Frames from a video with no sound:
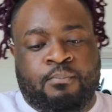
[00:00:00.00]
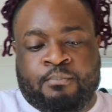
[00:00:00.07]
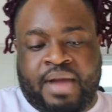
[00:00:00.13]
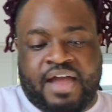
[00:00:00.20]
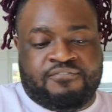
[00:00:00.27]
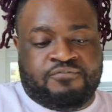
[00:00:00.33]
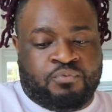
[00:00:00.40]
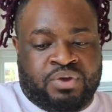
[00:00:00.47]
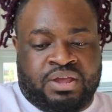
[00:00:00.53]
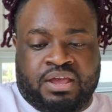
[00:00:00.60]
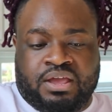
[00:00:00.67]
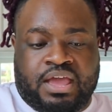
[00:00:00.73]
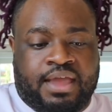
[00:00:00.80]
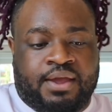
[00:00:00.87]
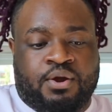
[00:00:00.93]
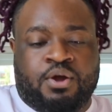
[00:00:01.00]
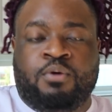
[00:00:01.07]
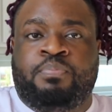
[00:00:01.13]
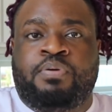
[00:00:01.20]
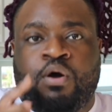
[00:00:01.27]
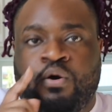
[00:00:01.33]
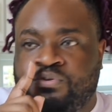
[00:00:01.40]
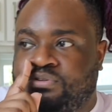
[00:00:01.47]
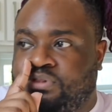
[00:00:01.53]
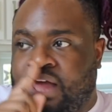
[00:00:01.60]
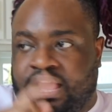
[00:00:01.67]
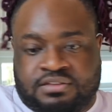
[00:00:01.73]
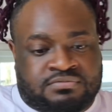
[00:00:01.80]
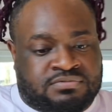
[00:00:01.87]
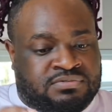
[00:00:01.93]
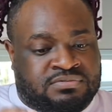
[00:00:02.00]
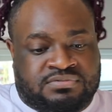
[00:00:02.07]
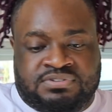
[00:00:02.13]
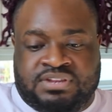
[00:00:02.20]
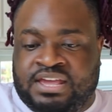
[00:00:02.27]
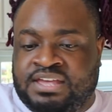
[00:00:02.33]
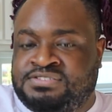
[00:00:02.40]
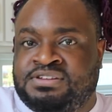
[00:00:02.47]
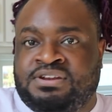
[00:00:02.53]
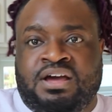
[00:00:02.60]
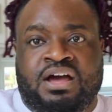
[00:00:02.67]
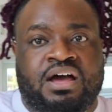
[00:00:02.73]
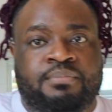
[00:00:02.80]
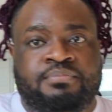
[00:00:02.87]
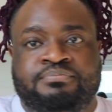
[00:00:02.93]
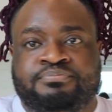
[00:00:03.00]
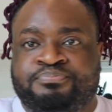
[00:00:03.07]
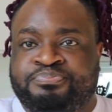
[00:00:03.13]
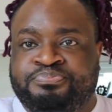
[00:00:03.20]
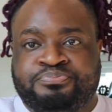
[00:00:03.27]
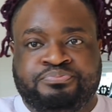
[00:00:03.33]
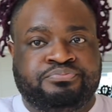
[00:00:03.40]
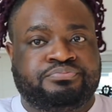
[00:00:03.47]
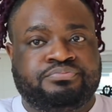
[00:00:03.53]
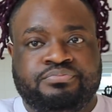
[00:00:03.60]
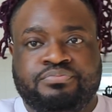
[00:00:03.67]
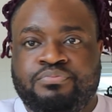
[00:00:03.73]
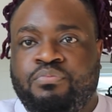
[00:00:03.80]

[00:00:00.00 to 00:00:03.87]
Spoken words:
My friend Harold Pope, like, digs it up,